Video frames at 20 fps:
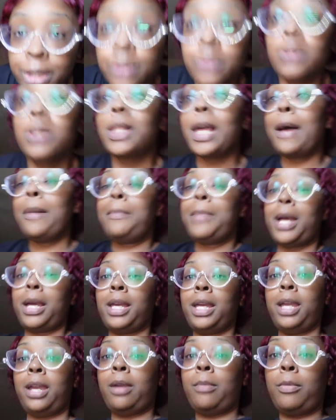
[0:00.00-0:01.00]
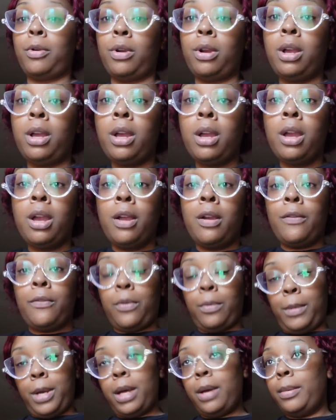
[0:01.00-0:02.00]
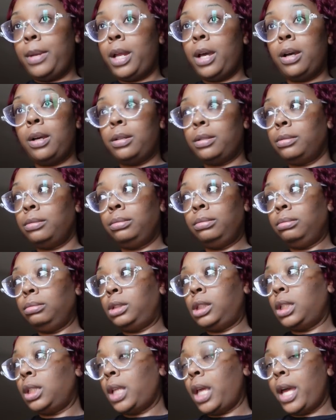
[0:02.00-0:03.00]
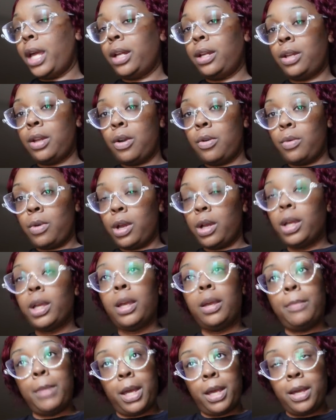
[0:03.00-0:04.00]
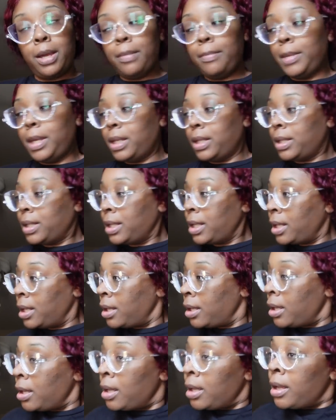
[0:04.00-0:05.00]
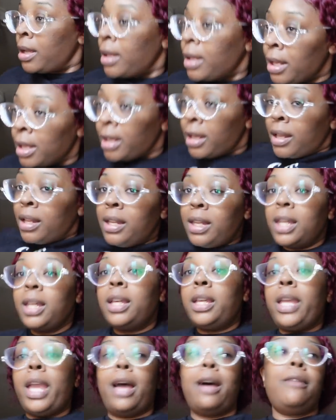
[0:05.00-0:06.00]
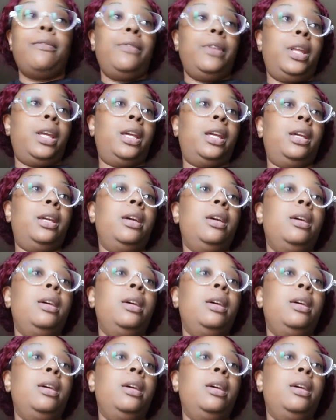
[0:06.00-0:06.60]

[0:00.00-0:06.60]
to stop my camera from coming on just out of nowhere in my comments love y'all for that.